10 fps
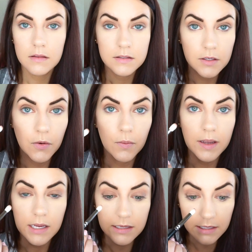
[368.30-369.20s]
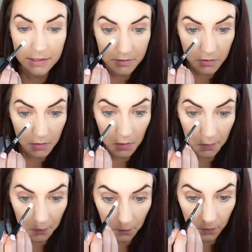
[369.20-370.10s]
So in the inner
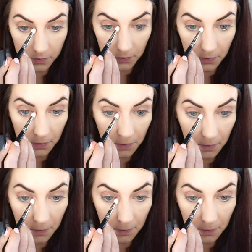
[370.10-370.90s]
corner,